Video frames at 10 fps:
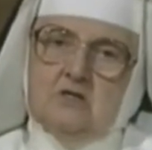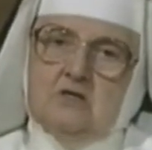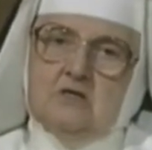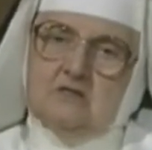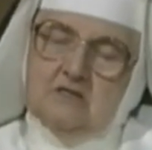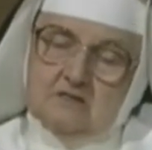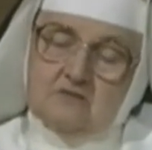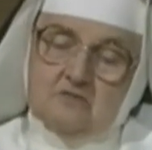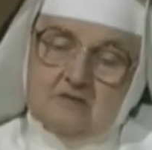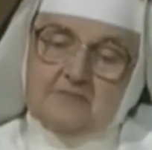And then there
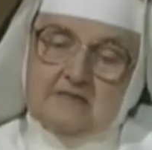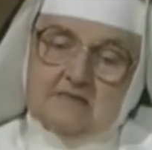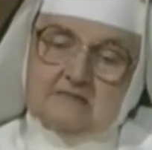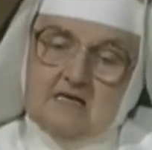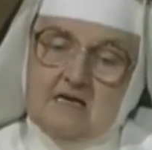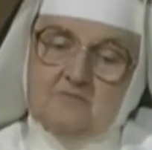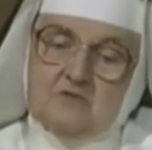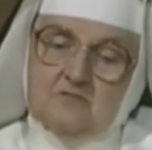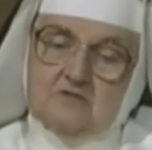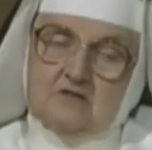will be a time
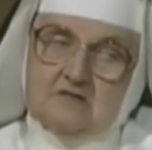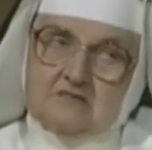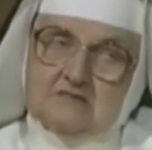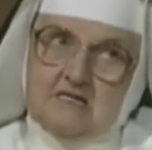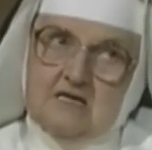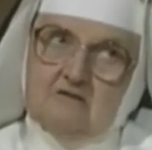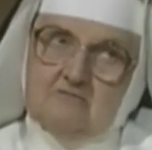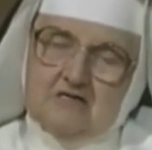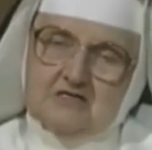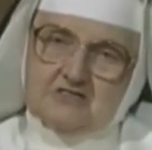when we're going to say, I
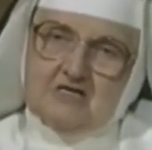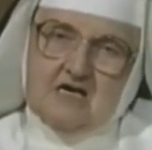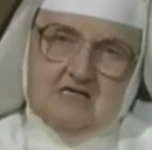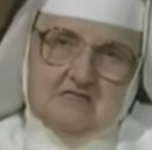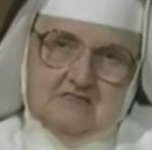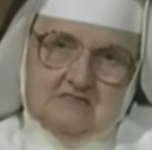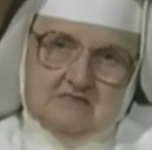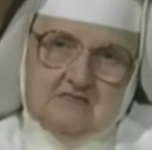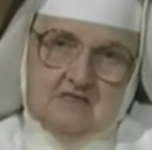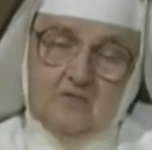wish I had
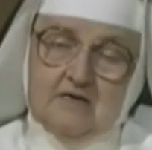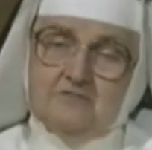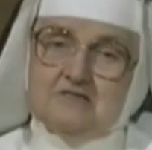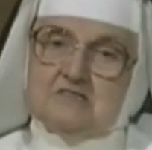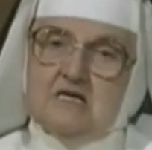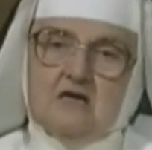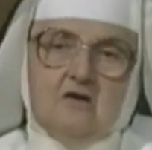listened. And what do we say?